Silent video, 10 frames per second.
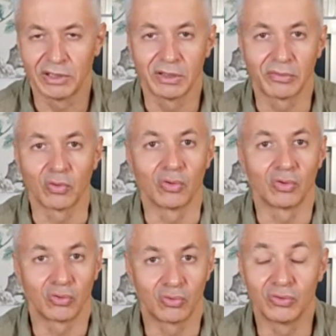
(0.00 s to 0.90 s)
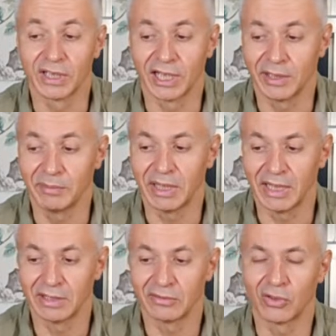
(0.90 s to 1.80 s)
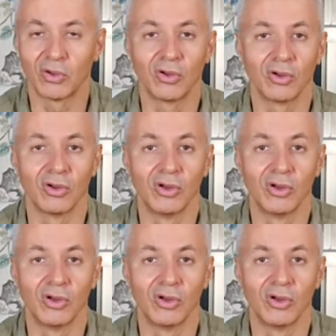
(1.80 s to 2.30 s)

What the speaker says: has a good time, and her